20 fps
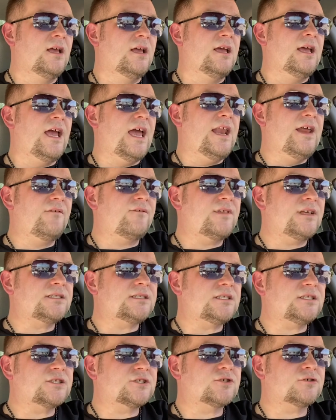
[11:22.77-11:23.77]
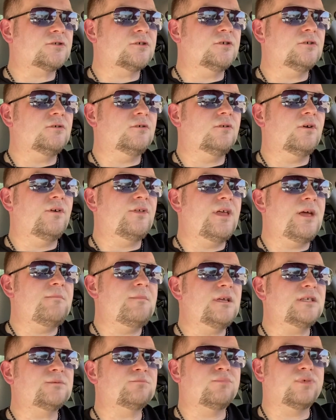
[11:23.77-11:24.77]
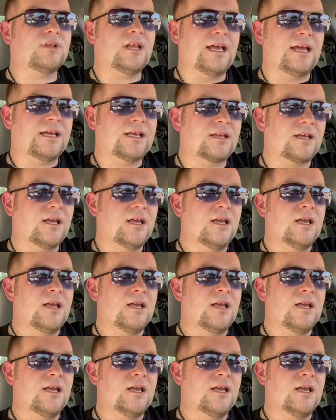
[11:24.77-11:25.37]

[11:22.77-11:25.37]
And if this is true, then Miss Blank